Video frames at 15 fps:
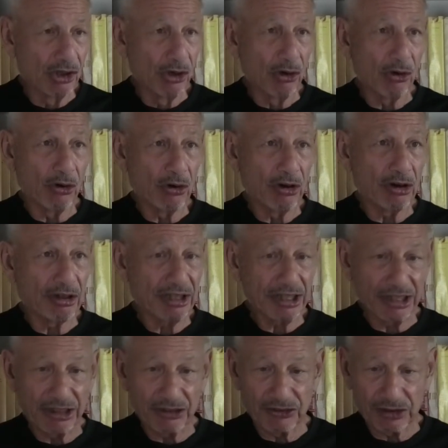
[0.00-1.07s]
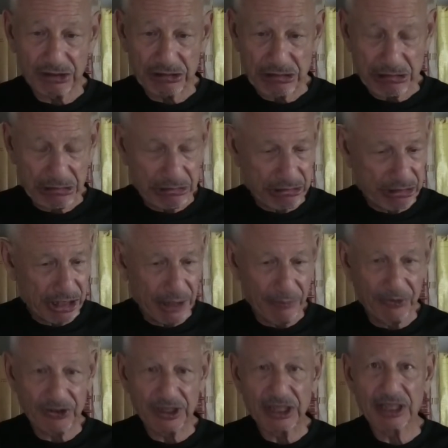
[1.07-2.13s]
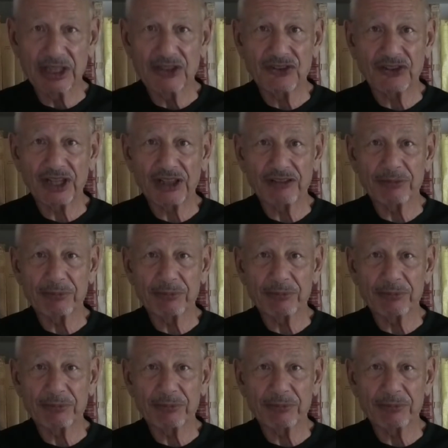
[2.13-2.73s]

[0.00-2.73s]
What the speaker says: or is it deep-seated set of